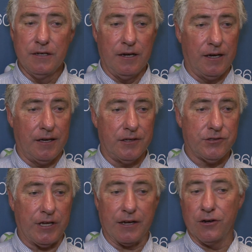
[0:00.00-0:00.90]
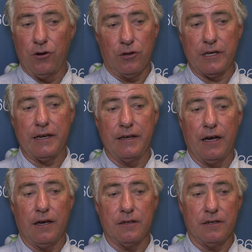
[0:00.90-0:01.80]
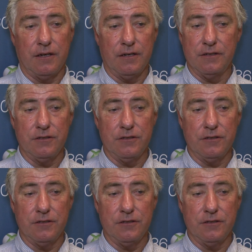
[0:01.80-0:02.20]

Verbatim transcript: Uh, second goal that he got, uh,